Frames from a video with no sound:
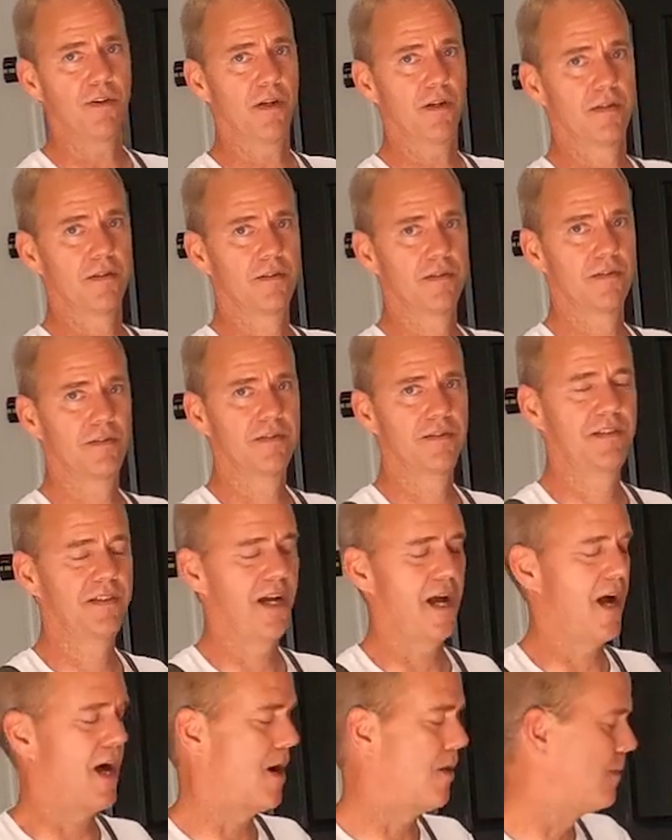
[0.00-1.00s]
ever.
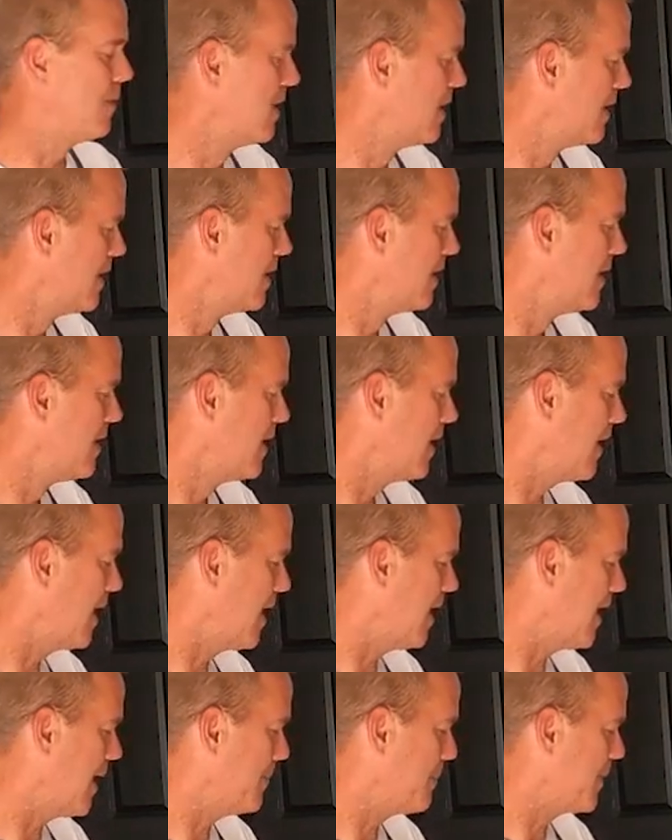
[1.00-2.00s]
So,
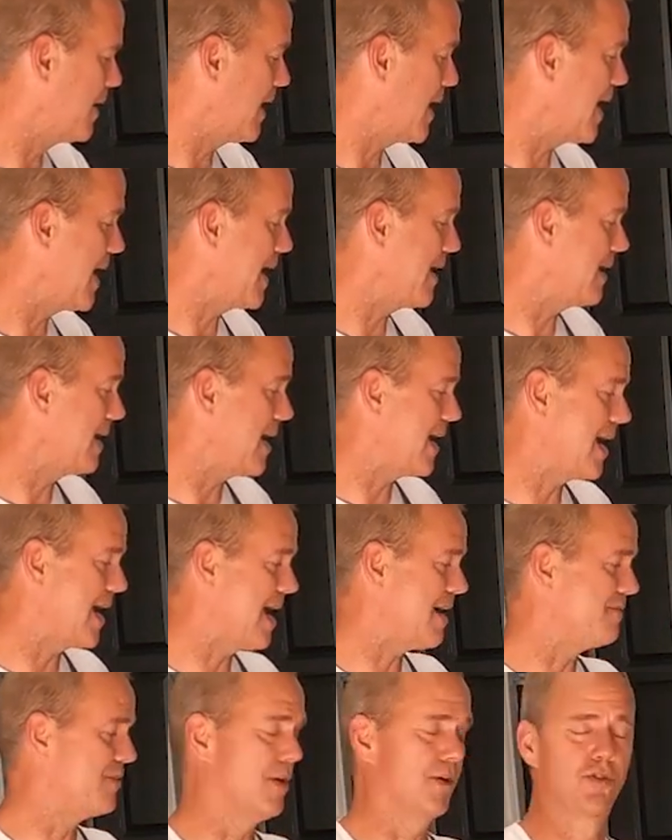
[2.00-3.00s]
but
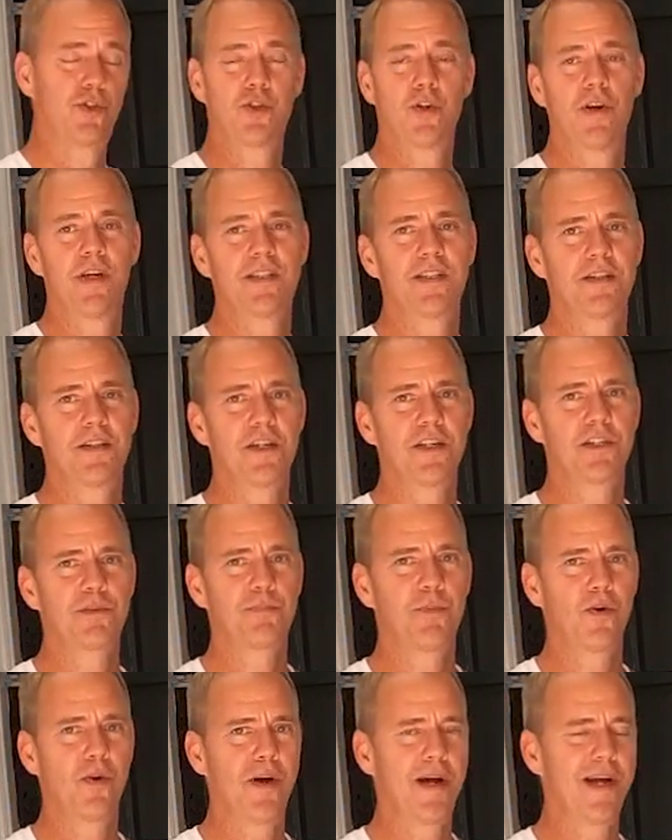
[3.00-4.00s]
I have no choice at
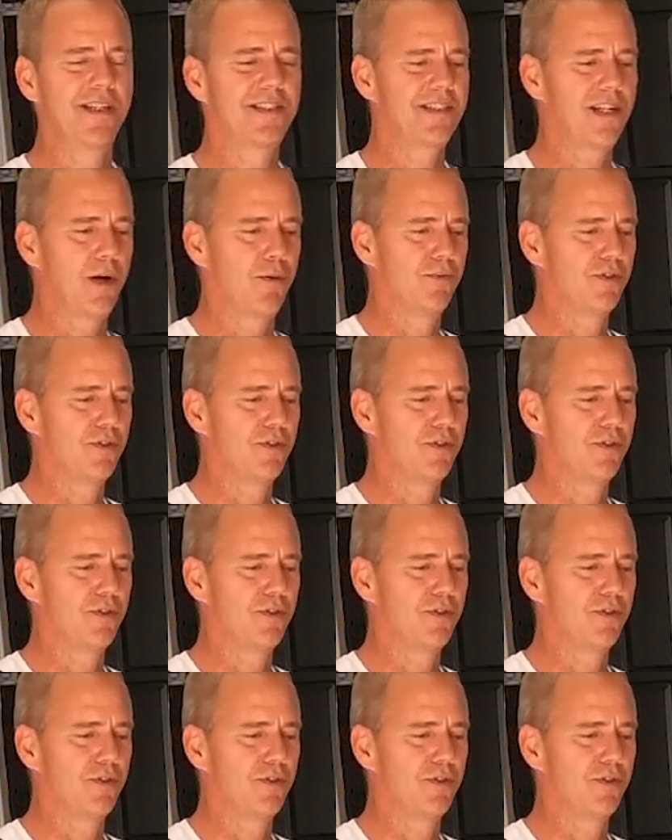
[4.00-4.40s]
this point,